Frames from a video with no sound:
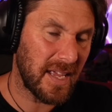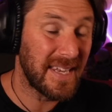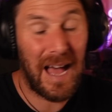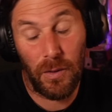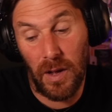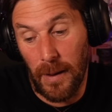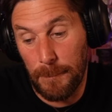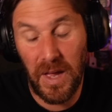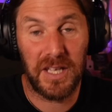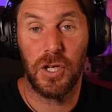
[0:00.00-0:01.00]
Now, look,
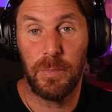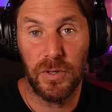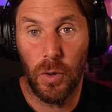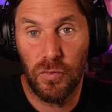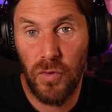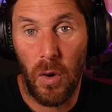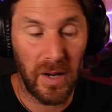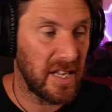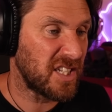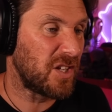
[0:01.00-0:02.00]
I could be all wrong,
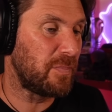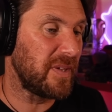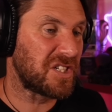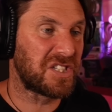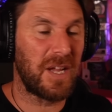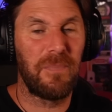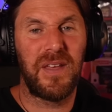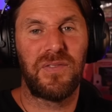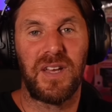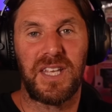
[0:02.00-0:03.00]
and it could be just
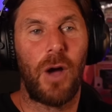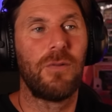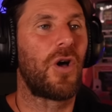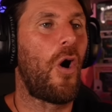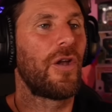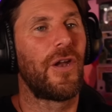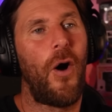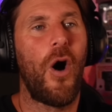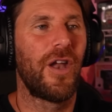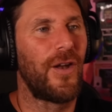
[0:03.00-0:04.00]
something that goes on and
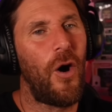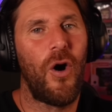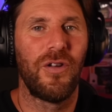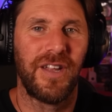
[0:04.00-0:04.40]
on and on,